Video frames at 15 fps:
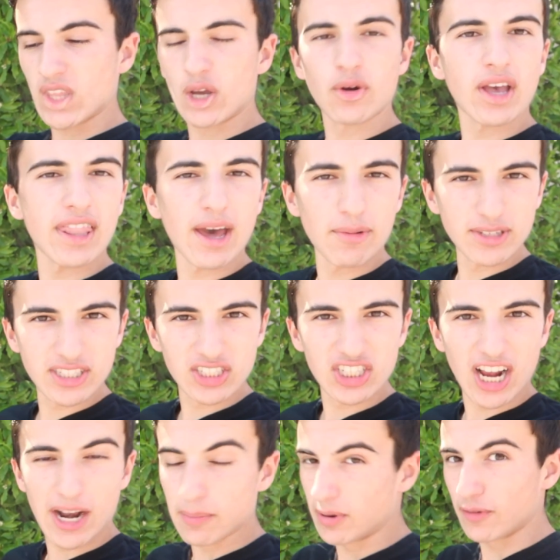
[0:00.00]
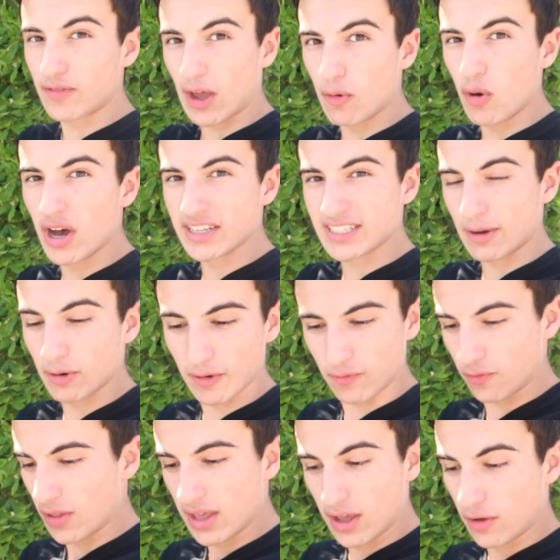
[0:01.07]
Okay, that wasn't shiny, but if that was, I would have
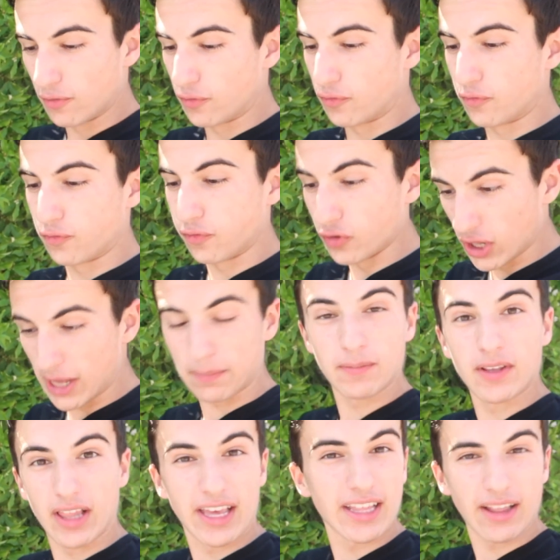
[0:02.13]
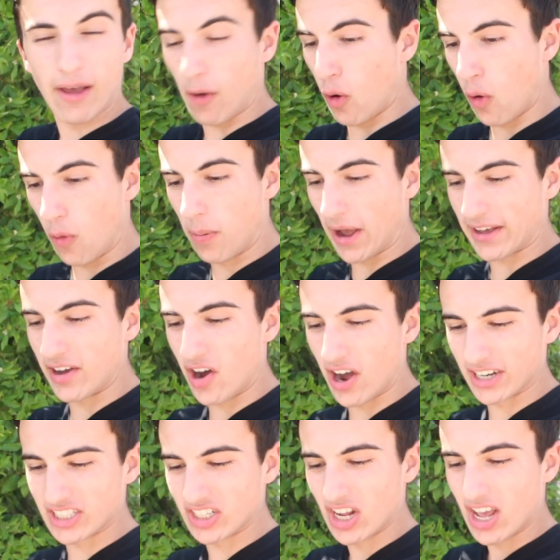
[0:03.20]
flipped. Like, oh my
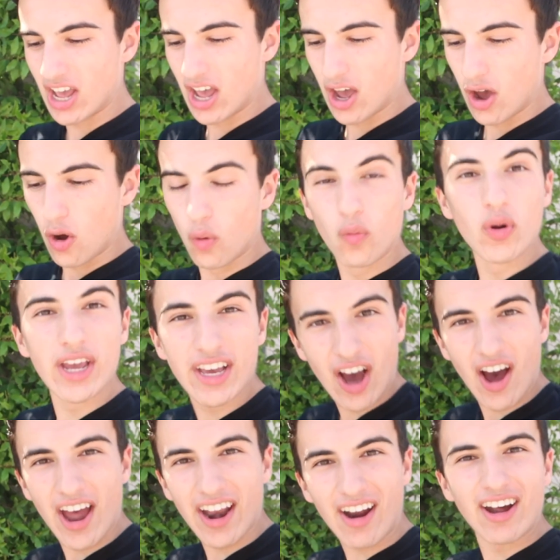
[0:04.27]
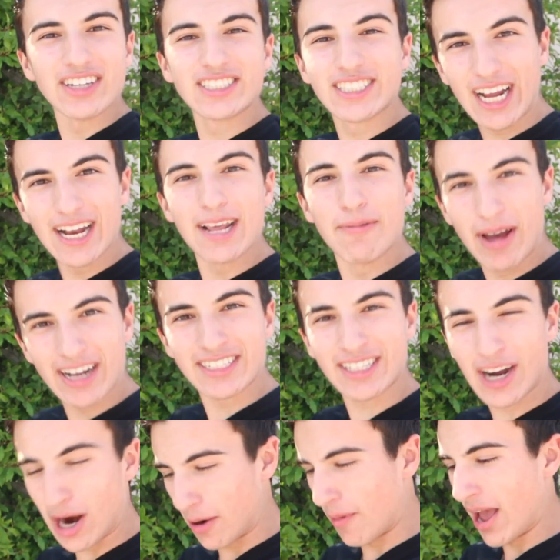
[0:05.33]
gosh. We got a shiny
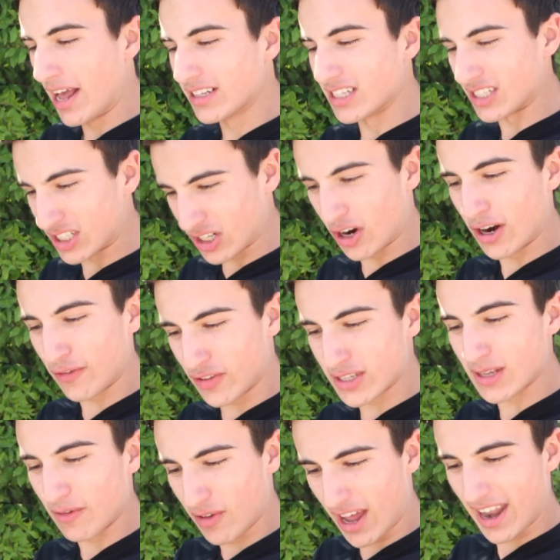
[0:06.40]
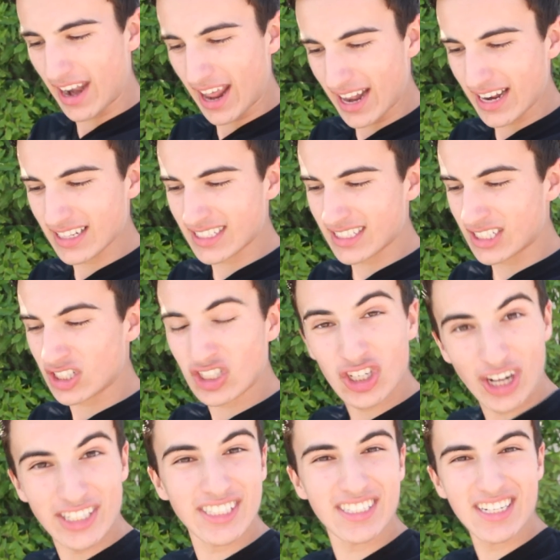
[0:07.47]
Magikarp to start off this event, and it's
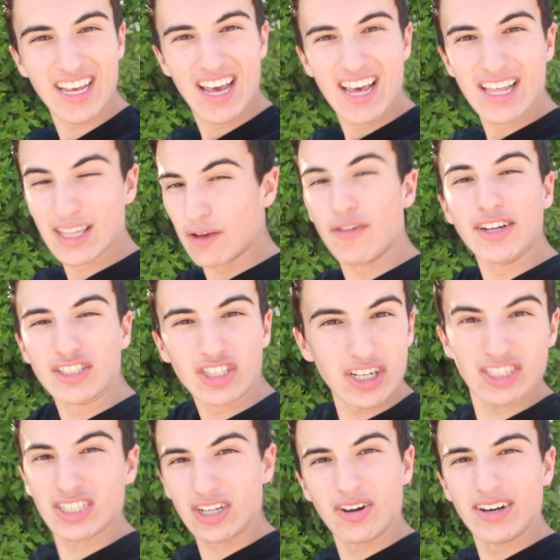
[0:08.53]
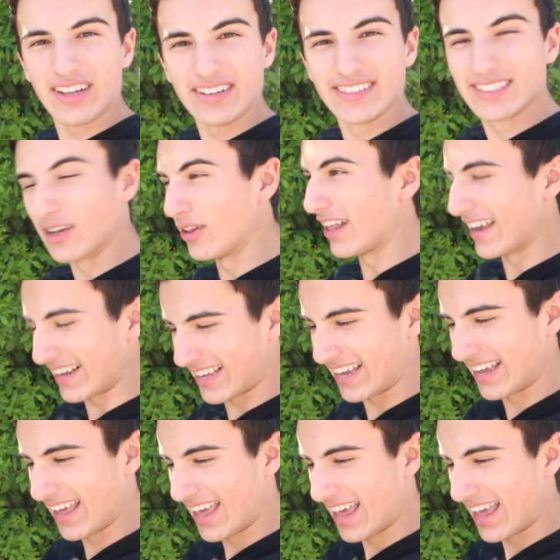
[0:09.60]
just, the event just started. So like,